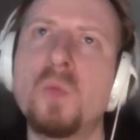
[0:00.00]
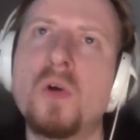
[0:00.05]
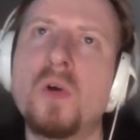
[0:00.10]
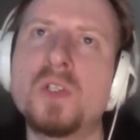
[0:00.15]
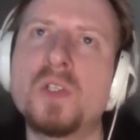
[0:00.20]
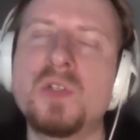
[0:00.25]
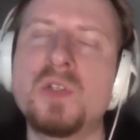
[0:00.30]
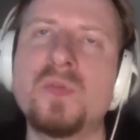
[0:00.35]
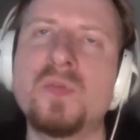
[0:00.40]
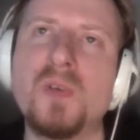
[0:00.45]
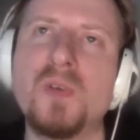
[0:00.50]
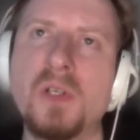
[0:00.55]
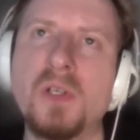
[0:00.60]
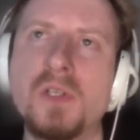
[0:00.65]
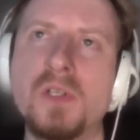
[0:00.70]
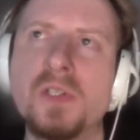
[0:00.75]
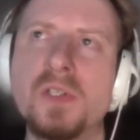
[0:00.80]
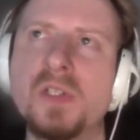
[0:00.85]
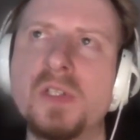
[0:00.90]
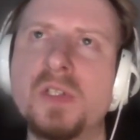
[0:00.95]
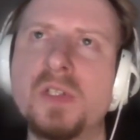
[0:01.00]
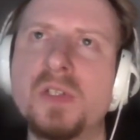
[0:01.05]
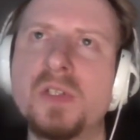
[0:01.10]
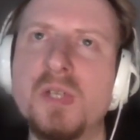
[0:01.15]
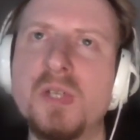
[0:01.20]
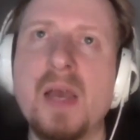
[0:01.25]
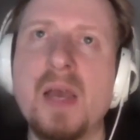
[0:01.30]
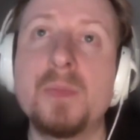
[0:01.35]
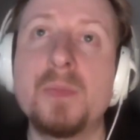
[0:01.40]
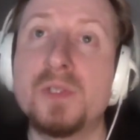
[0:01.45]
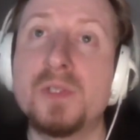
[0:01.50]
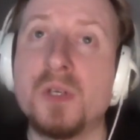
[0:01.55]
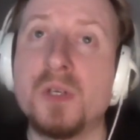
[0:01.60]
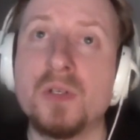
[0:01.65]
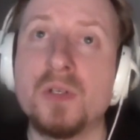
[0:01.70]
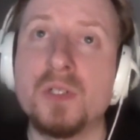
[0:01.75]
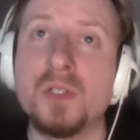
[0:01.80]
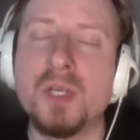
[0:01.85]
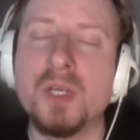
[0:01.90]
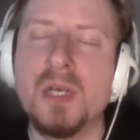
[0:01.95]
I watched the first
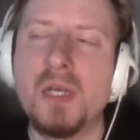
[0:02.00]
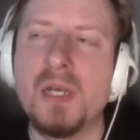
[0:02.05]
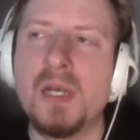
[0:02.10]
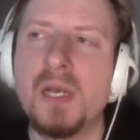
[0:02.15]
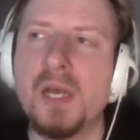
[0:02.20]
episode,